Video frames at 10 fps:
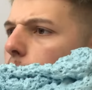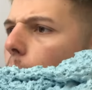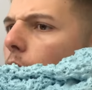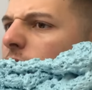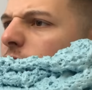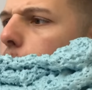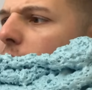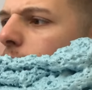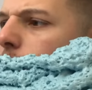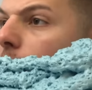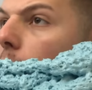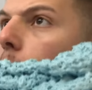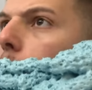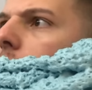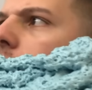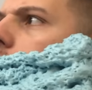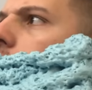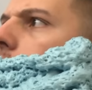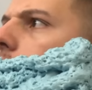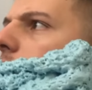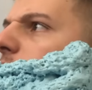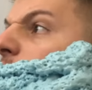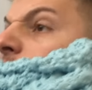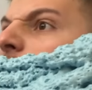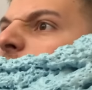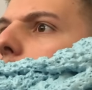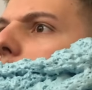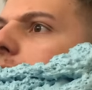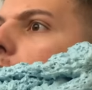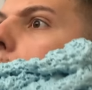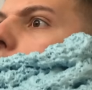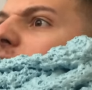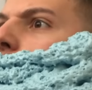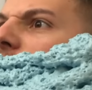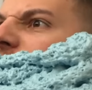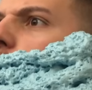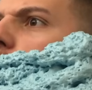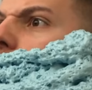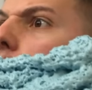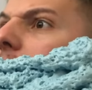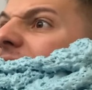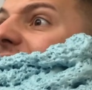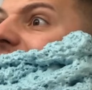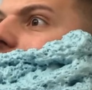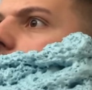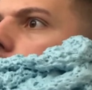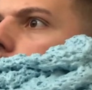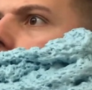want passport. Oh. What? What it's got voice command. Passport photos, please.